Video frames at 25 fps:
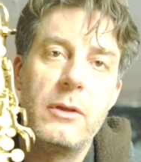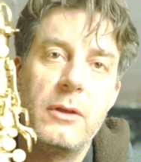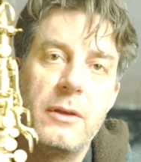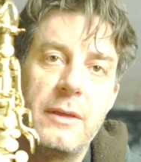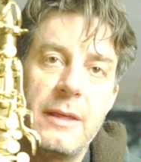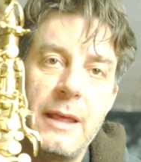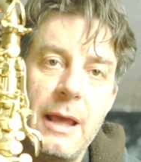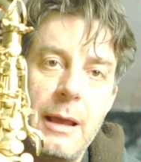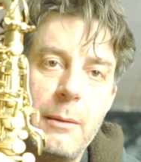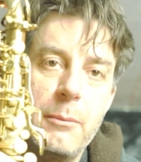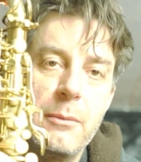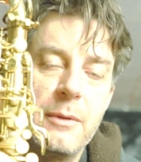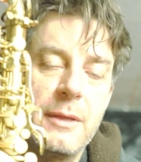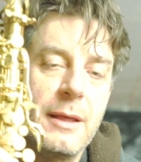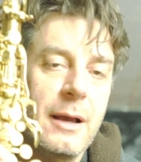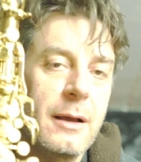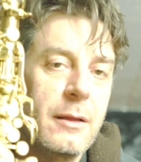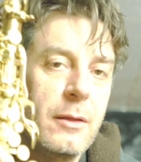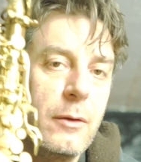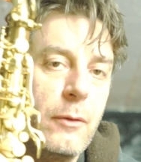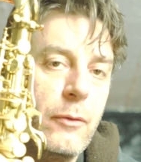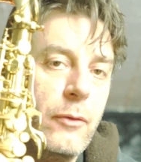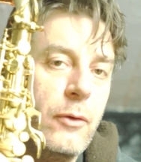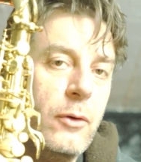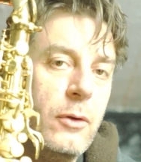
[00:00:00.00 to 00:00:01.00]
the same
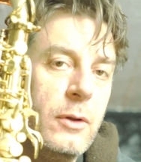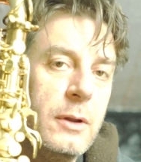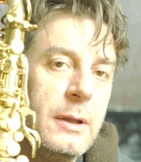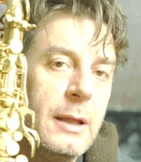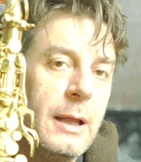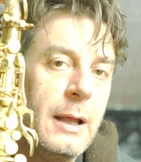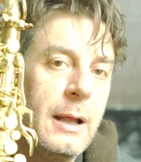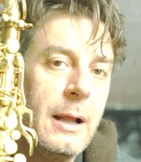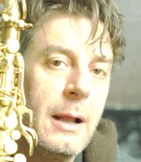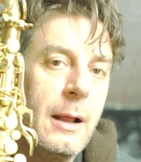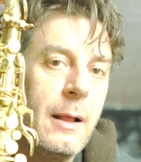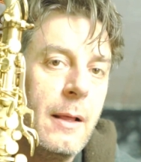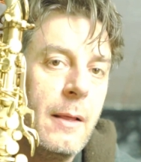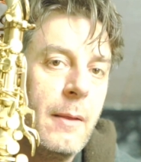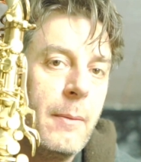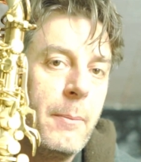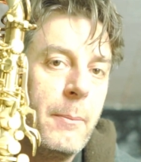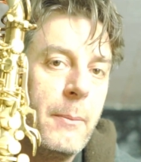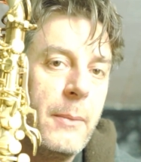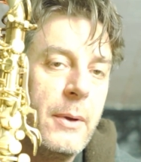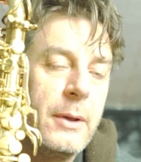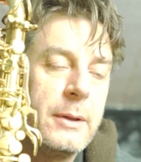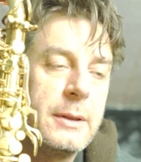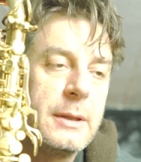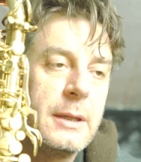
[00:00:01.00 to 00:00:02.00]
saxophone,
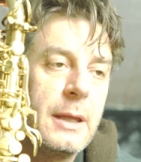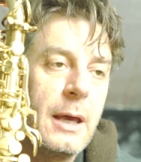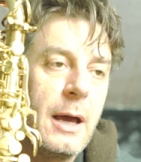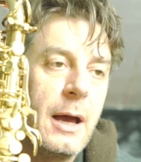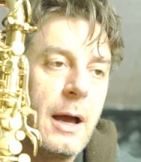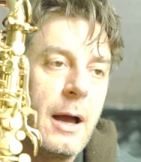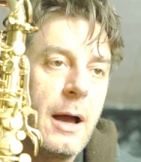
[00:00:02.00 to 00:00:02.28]
but